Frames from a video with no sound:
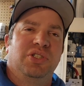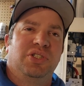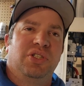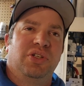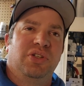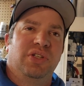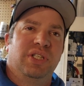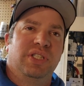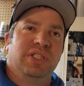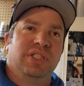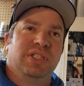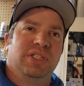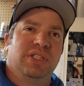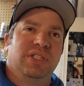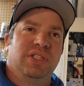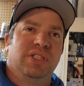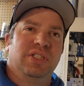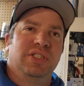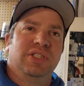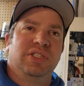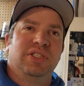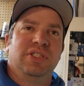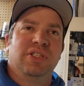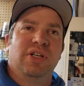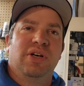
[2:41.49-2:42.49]
so there's
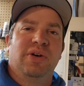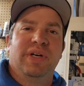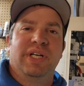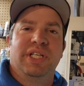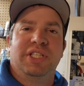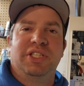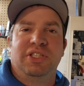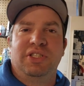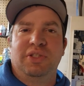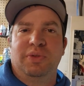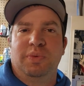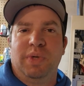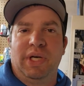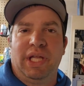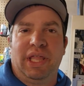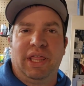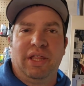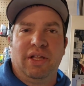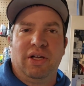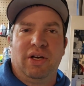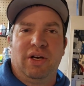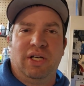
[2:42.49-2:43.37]
there's no issue with